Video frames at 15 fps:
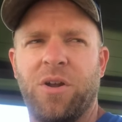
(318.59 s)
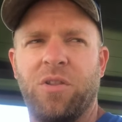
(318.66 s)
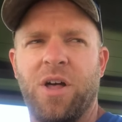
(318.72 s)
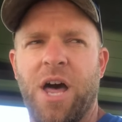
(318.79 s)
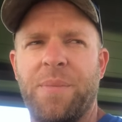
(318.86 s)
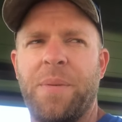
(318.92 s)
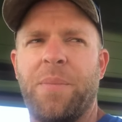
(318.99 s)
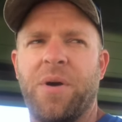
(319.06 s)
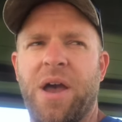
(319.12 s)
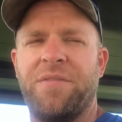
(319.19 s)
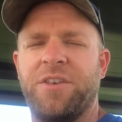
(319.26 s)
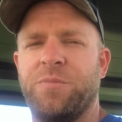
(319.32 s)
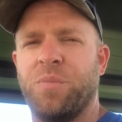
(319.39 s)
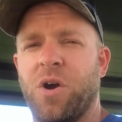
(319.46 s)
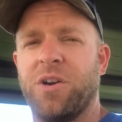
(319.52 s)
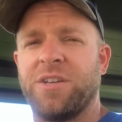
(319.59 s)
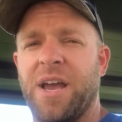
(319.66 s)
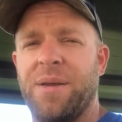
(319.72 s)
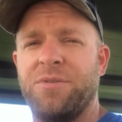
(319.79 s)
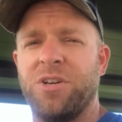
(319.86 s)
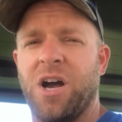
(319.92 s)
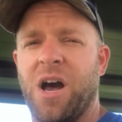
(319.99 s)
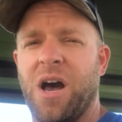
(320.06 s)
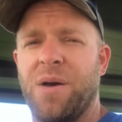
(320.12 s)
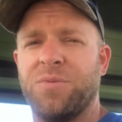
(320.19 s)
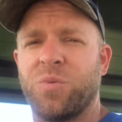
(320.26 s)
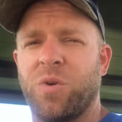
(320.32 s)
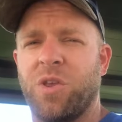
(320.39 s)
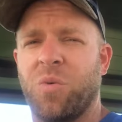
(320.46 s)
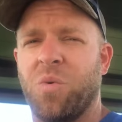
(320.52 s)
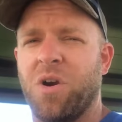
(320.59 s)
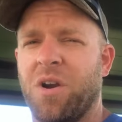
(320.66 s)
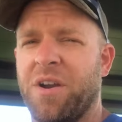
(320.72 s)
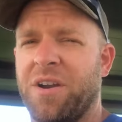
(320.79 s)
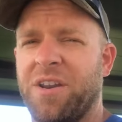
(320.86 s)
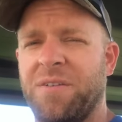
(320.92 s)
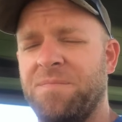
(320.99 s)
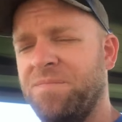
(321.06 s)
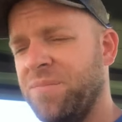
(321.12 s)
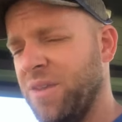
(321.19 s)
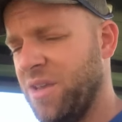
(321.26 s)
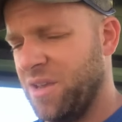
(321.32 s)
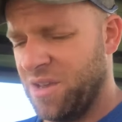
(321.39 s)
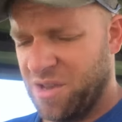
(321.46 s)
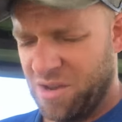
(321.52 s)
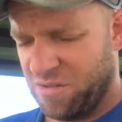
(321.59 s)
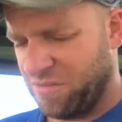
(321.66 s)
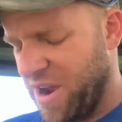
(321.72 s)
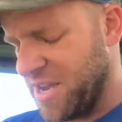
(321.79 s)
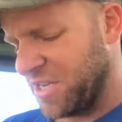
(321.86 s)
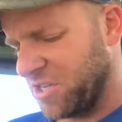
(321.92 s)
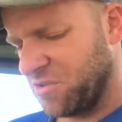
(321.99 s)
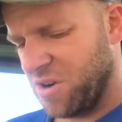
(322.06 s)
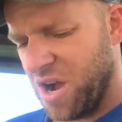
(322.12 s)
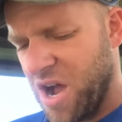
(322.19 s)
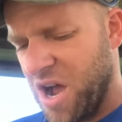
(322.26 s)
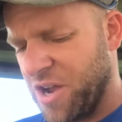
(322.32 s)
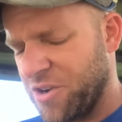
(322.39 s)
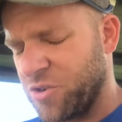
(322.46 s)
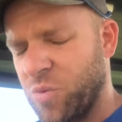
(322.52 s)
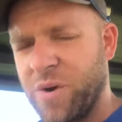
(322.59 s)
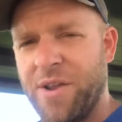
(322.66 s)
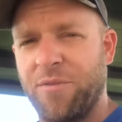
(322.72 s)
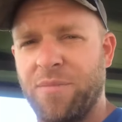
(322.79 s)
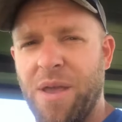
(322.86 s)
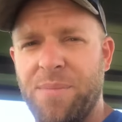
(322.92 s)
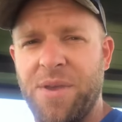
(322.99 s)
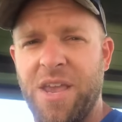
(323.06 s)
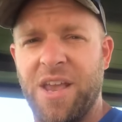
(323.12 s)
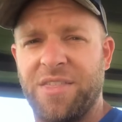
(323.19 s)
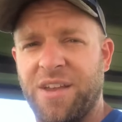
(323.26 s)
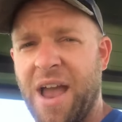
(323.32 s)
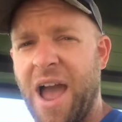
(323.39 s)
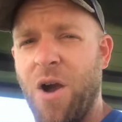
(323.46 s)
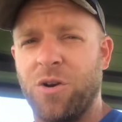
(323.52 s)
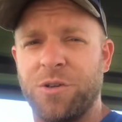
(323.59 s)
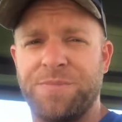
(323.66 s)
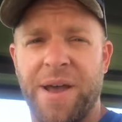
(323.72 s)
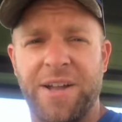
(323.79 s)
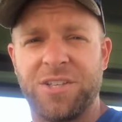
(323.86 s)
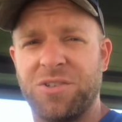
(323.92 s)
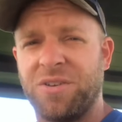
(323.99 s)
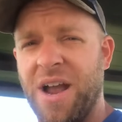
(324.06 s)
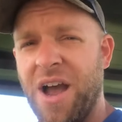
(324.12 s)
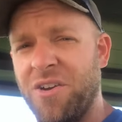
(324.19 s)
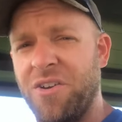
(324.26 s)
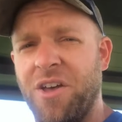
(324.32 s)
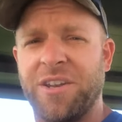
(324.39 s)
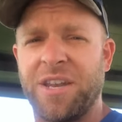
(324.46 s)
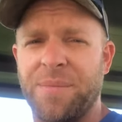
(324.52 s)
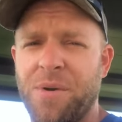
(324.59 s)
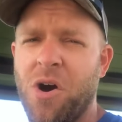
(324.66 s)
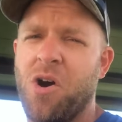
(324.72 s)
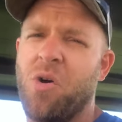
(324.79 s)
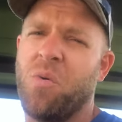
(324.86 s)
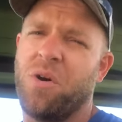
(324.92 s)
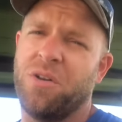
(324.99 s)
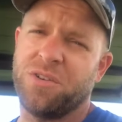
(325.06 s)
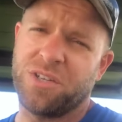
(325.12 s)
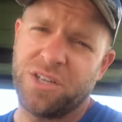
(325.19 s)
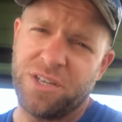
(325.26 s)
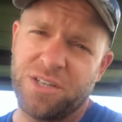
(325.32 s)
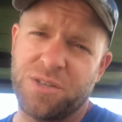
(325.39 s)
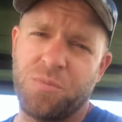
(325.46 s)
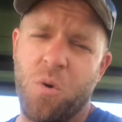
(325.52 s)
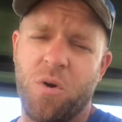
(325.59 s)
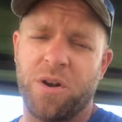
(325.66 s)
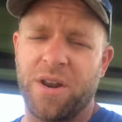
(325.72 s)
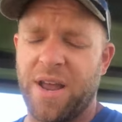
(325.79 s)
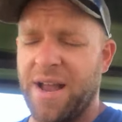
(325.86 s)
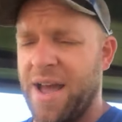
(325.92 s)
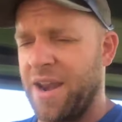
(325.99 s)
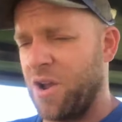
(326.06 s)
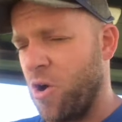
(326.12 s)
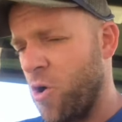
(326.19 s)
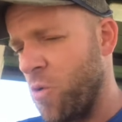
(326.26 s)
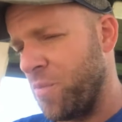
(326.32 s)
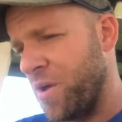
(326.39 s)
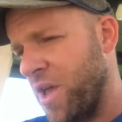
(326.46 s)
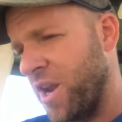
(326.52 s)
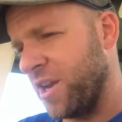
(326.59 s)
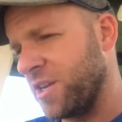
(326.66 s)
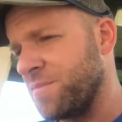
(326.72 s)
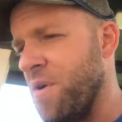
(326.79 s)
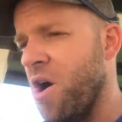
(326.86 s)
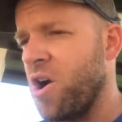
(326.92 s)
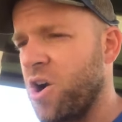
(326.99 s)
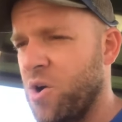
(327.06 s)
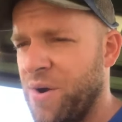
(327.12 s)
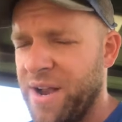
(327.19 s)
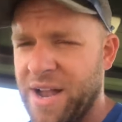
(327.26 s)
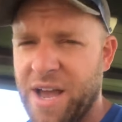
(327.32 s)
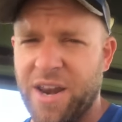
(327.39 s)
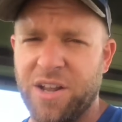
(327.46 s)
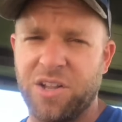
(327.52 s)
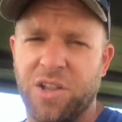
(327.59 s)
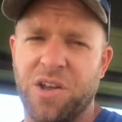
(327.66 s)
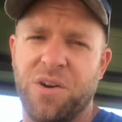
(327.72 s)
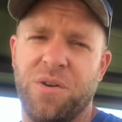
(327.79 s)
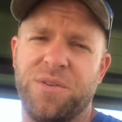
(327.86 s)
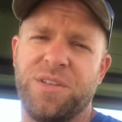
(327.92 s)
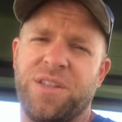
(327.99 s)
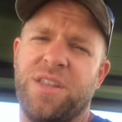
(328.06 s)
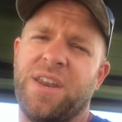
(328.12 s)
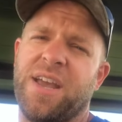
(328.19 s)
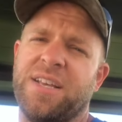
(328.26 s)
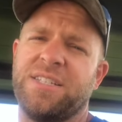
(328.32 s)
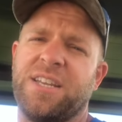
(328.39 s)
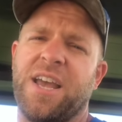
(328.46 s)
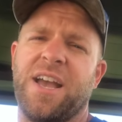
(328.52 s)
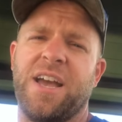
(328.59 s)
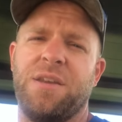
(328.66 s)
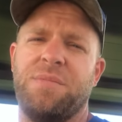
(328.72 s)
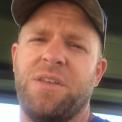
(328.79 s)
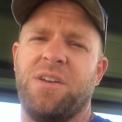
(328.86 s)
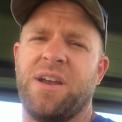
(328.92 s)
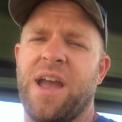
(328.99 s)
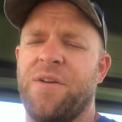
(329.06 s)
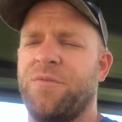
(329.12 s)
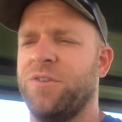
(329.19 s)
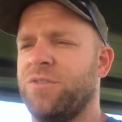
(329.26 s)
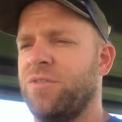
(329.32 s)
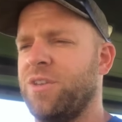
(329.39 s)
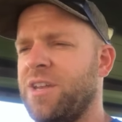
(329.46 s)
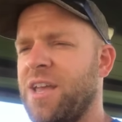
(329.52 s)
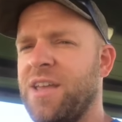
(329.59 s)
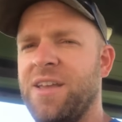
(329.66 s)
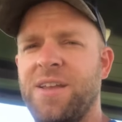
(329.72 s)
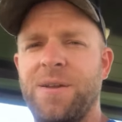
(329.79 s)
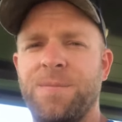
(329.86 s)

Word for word: You know, a lot of people have these part-time jobs where they're working restaurant or whatever it may be, and the hours bounce around all the time. Oh, well, this morning I got to open, and tomorrow I got to close, and the next day I got to be there halfway through the day.